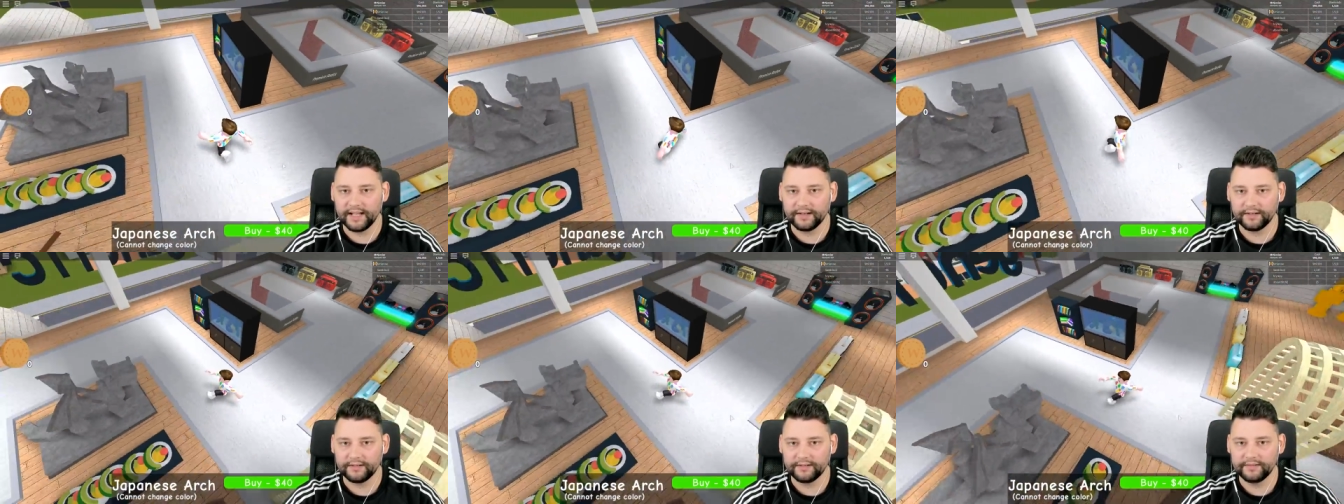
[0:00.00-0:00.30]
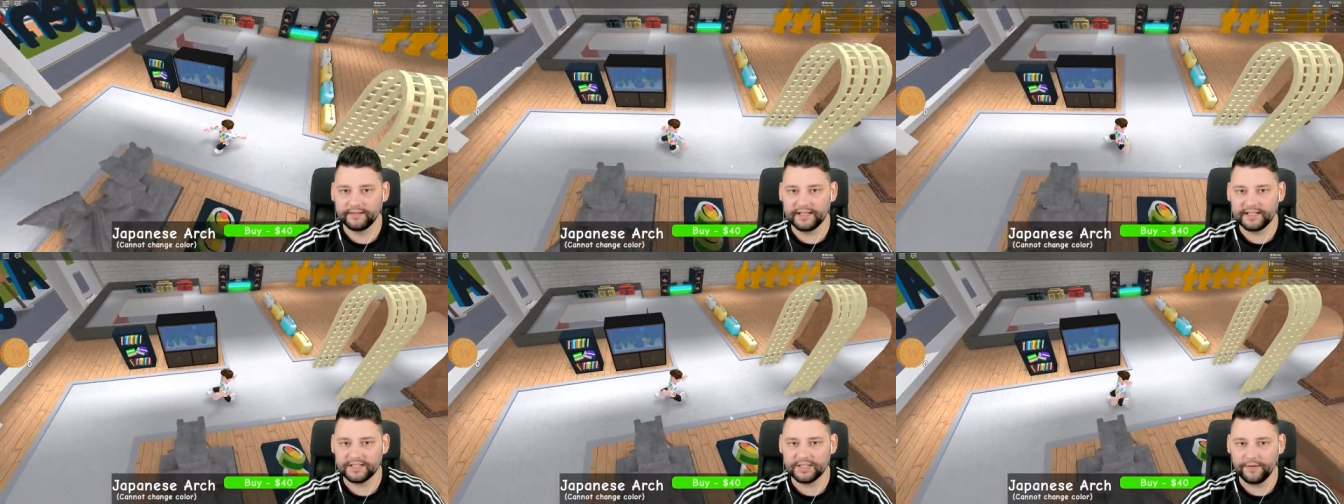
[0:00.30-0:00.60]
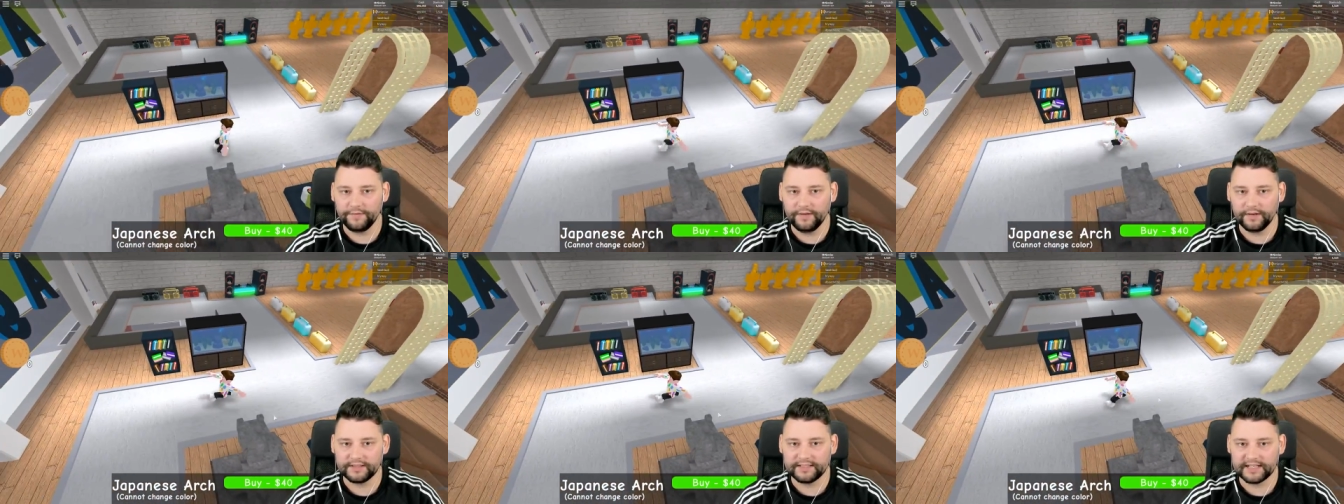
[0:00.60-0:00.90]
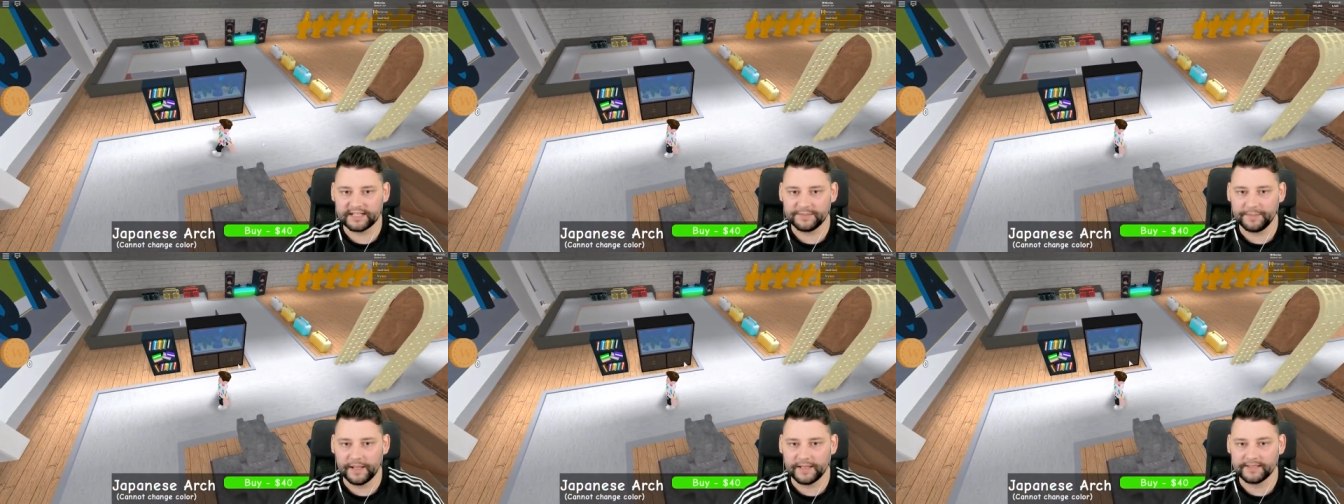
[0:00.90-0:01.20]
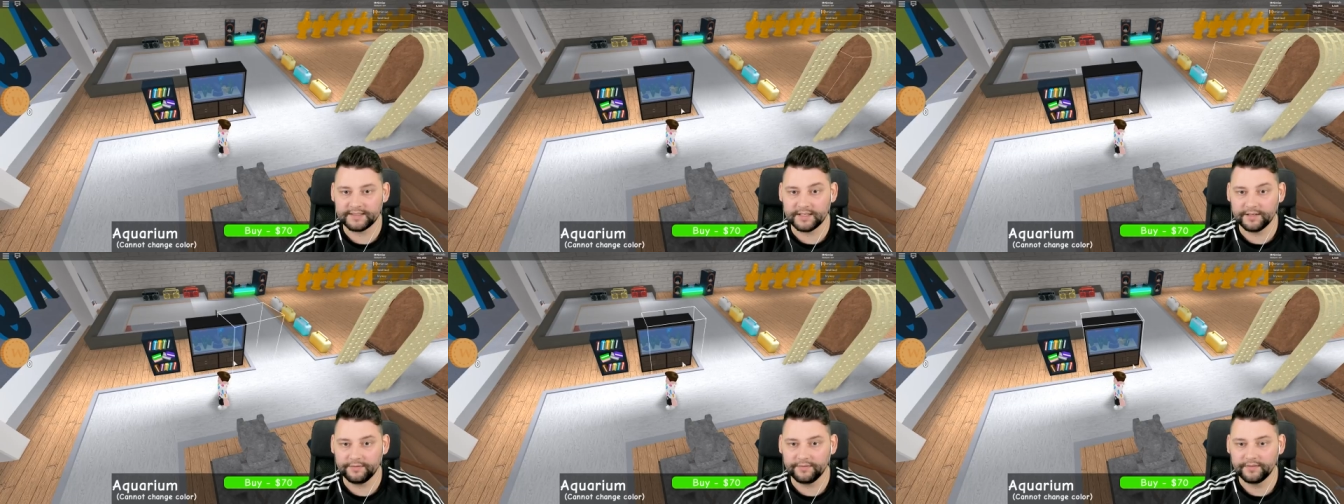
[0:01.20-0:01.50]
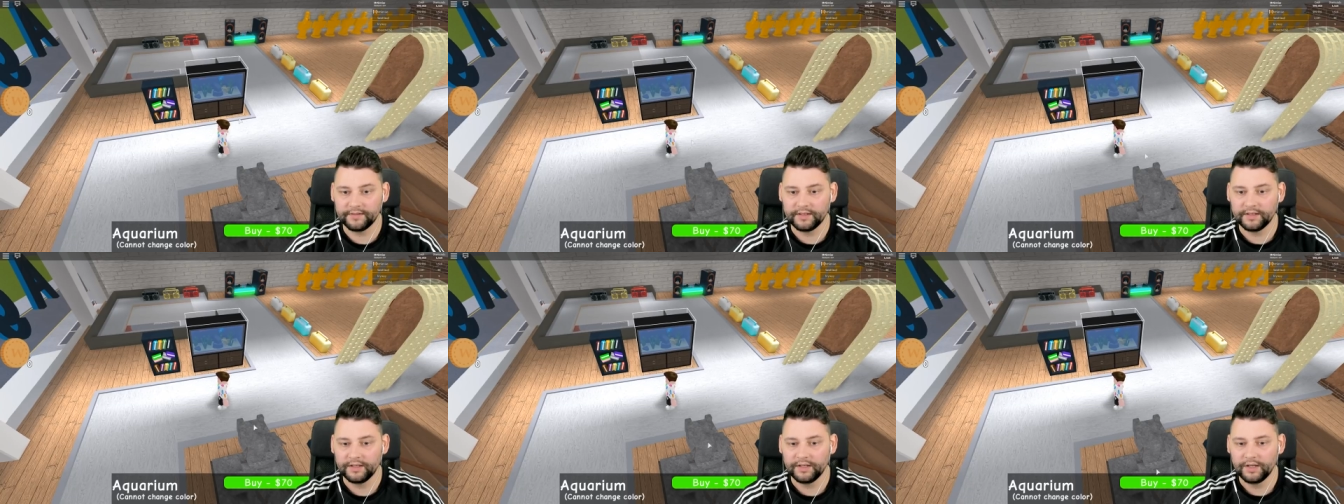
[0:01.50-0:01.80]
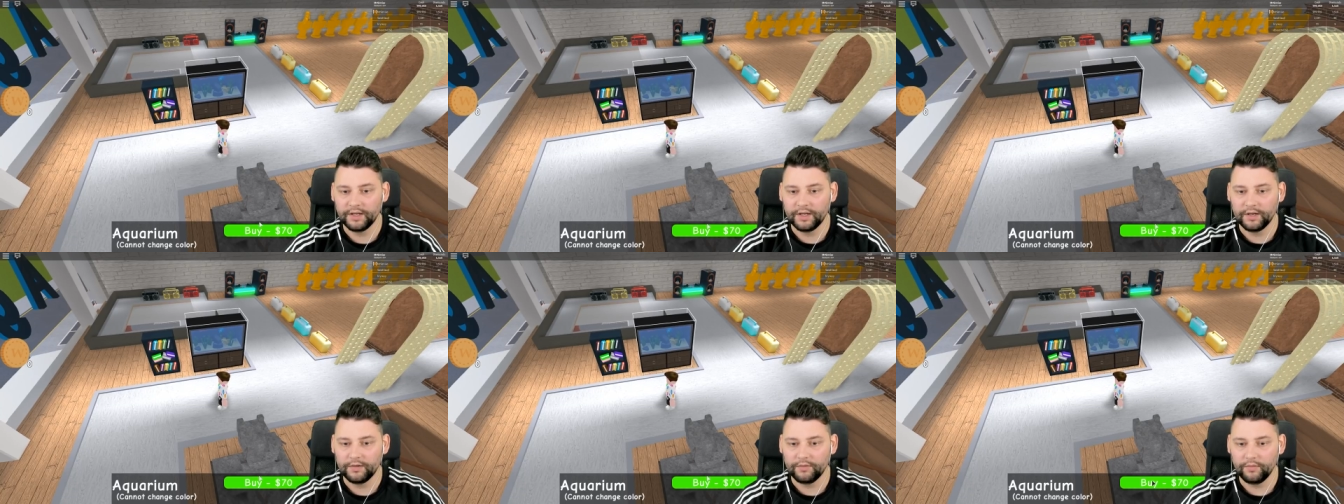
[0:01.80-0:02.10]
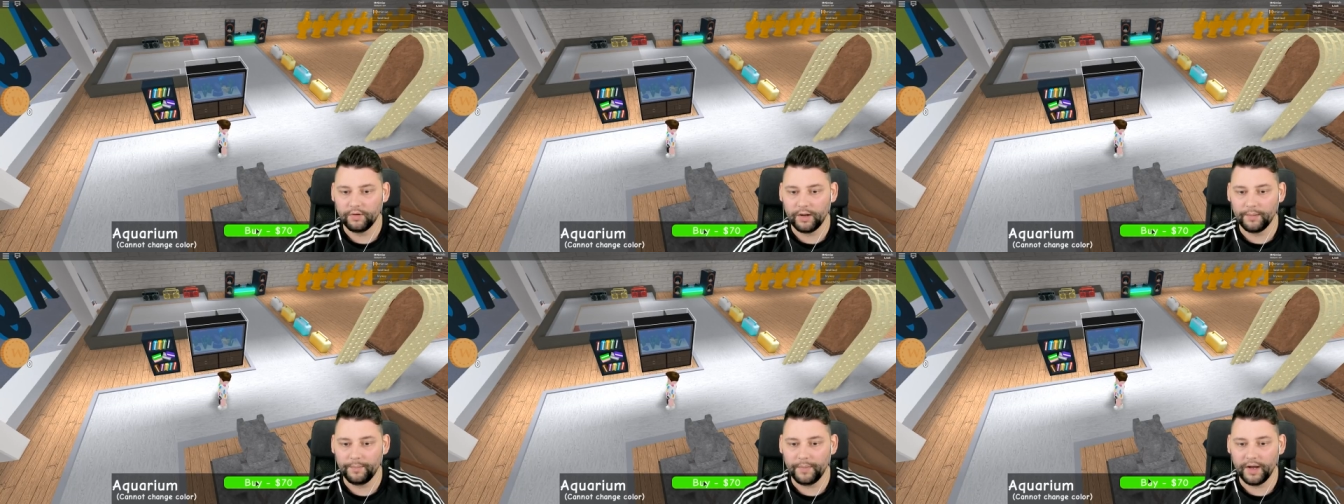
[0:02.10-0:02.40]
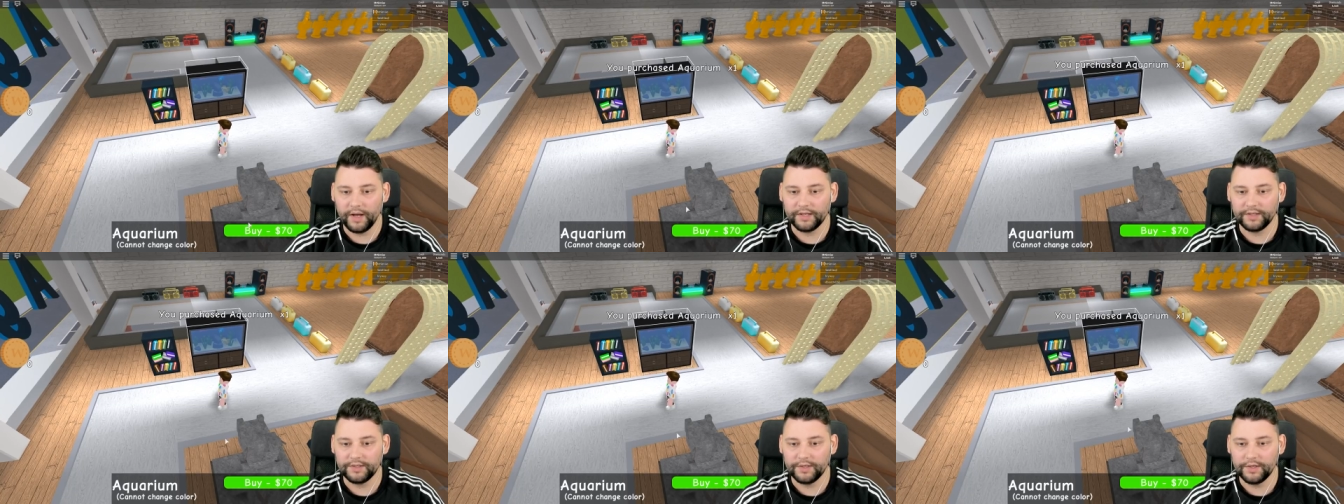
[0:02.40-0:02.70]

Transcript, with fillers: then? This stuff looks expensive. Right, buy